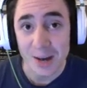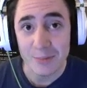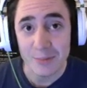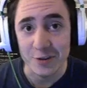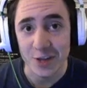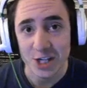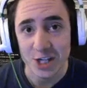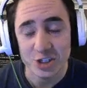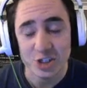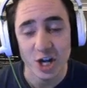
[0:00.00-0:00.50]

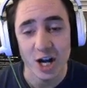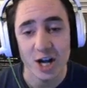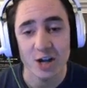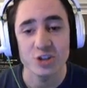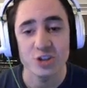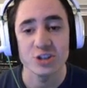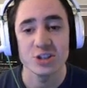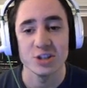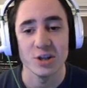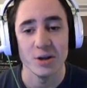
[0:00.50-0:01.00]
that Shark
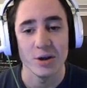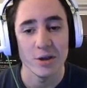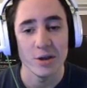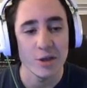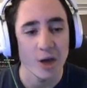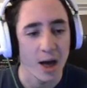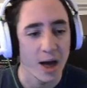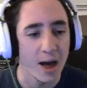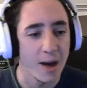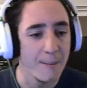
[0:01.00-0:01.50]
just
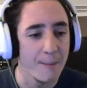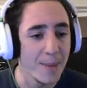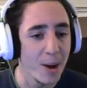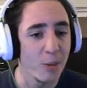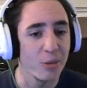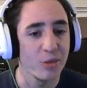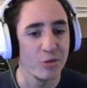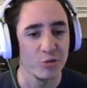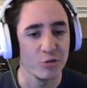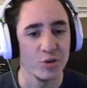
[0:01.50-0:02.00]
to
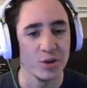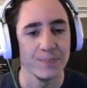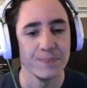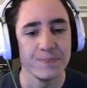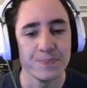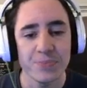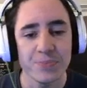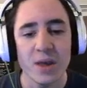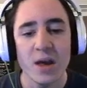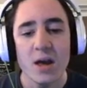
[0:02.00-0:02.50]
melt through them.
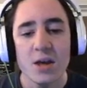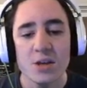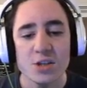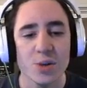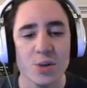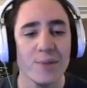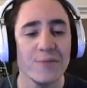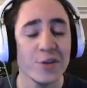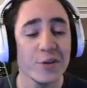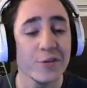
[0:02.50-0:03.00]
So
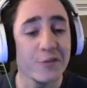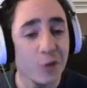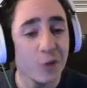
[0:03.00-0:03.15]
I went for the full